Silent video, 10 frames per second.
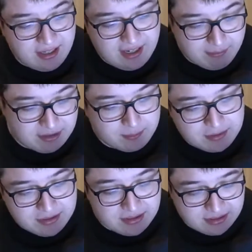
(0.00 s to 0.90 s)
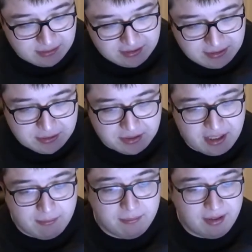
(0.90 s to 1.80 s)
I am this person, this is my
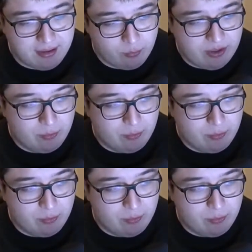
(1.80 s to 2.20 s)
username, and